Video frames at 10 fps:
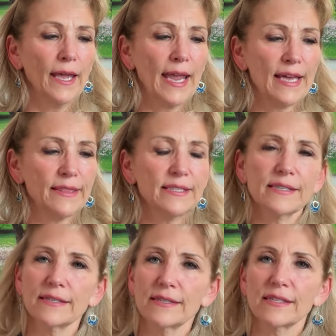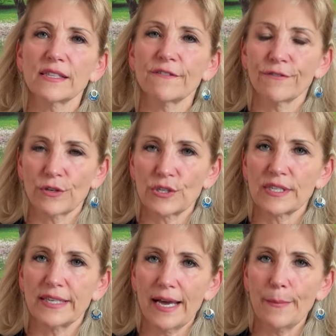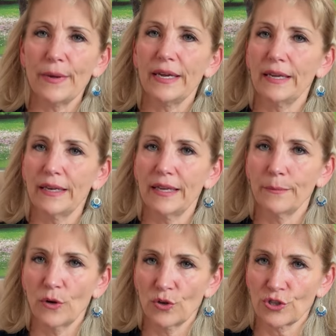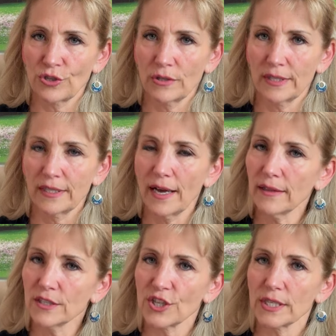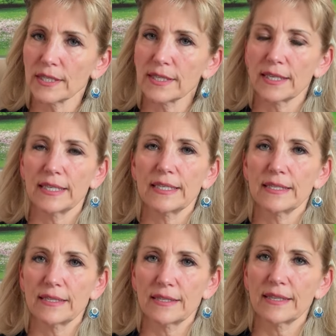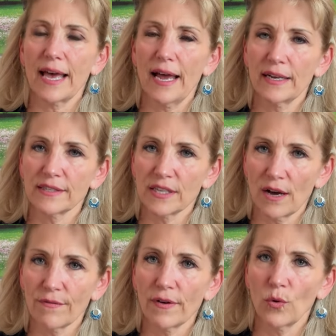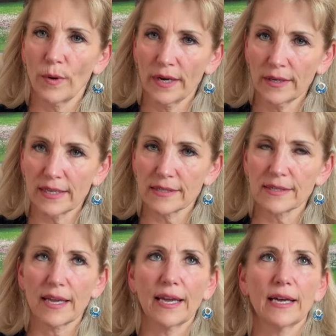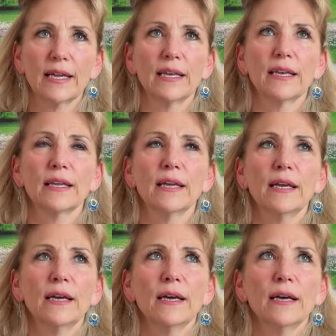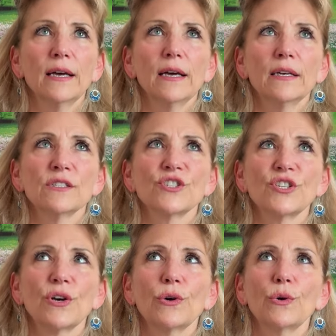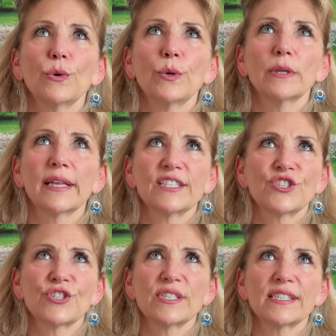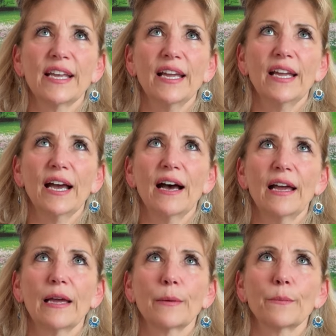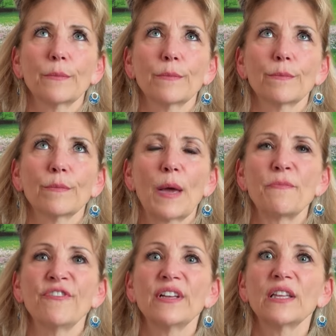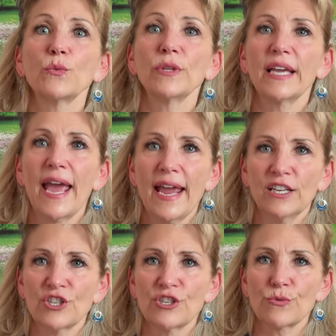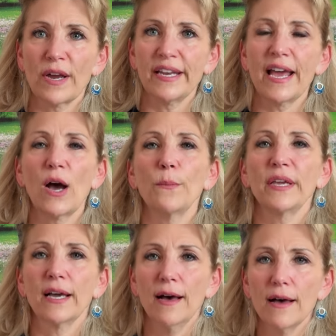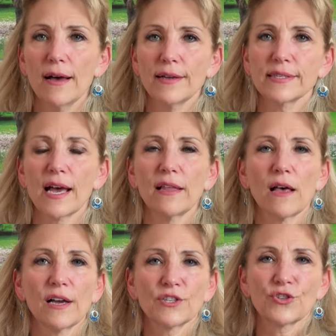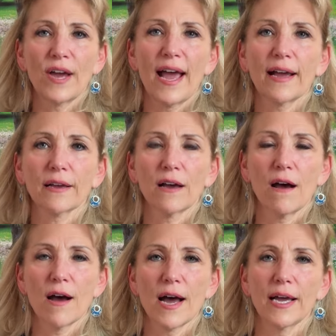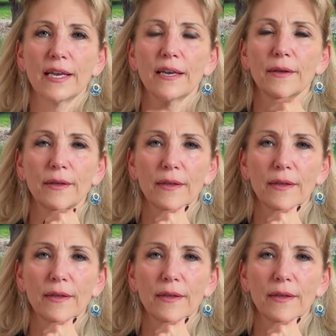And this is the first step in emotional intelligence, is that self-awareness. And so let's just say I am I'm feeling really anxious right now because I lost track on